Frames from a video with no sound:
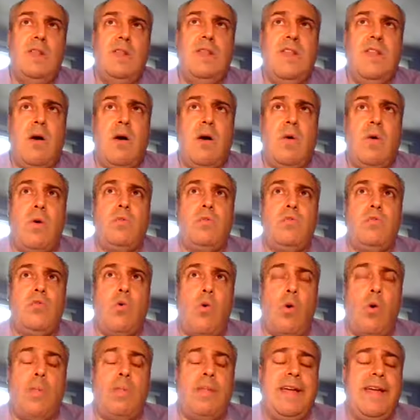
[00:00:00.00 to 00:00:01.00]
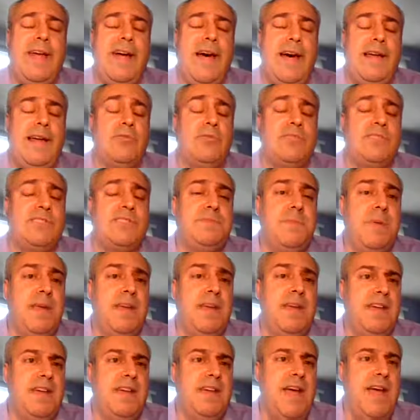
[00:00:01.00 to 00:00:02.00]
Now, normally I don't
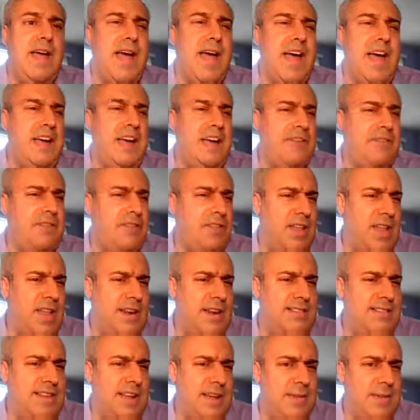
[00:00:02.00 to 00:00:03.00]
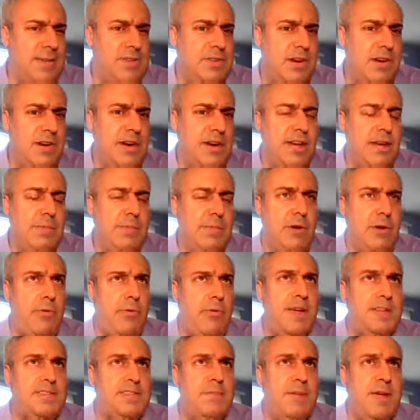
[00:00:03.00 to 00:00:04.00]
spend a heck of a lot of time talking about
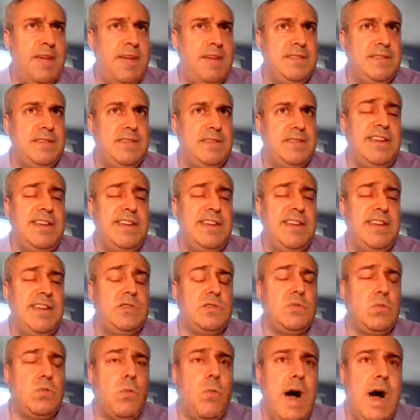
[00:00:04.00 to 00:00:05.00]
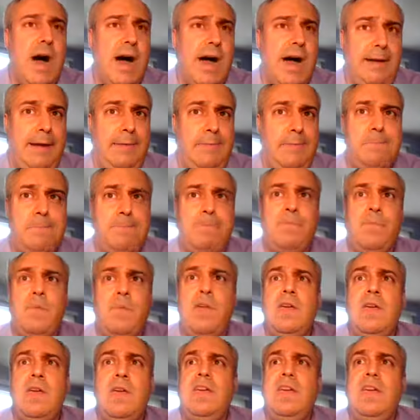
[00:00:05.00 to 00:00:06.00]
resumes because here's why.
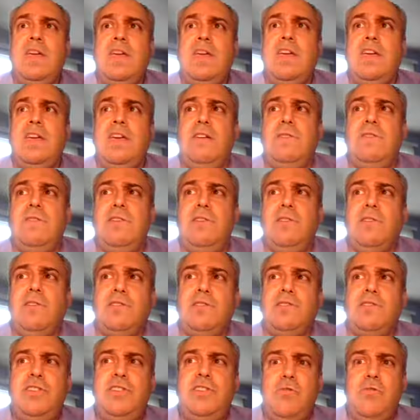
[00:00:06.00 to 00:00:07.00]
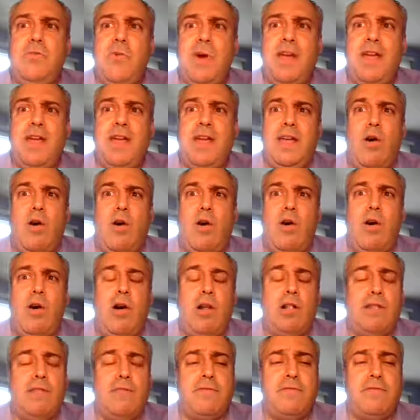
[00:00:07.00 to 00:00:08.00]
If you're doing
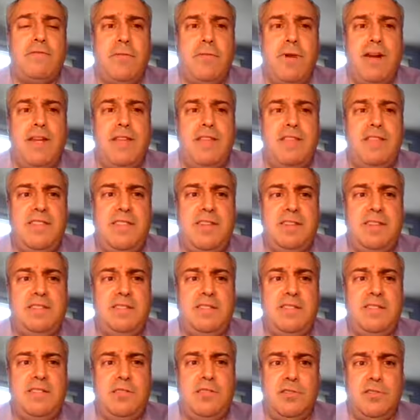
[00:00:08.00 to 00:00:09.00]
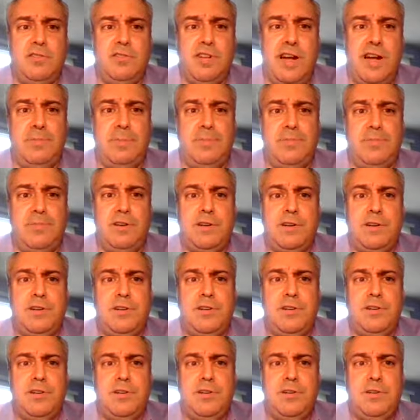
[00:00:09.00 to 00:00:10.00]
all of the right things in your job
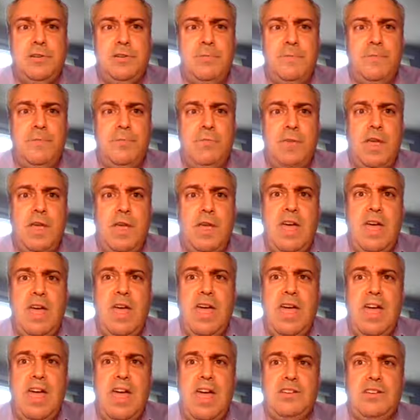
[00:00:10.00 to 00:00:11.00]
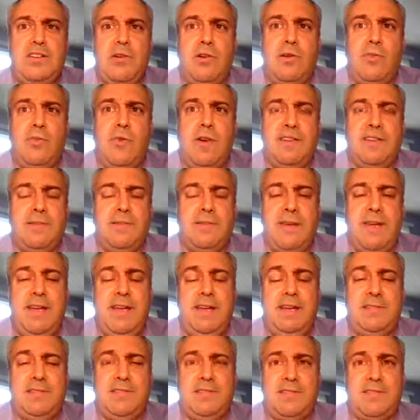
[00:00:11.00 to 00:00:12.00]
search and your
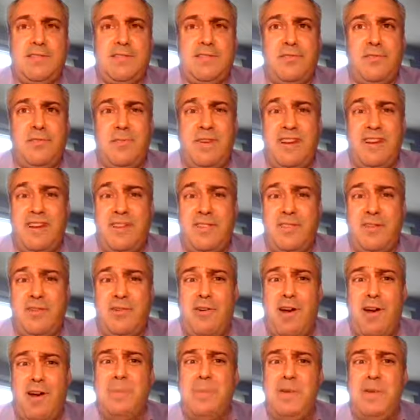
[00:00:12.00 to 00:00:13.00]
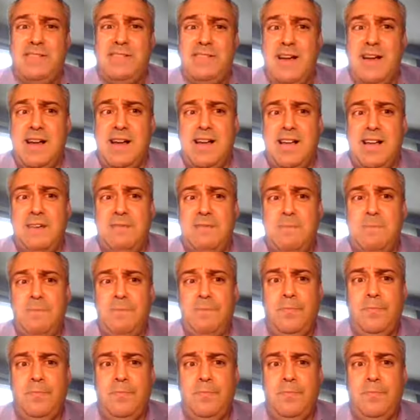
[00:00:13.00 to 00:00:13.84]
resume is a little bit on the crappy side,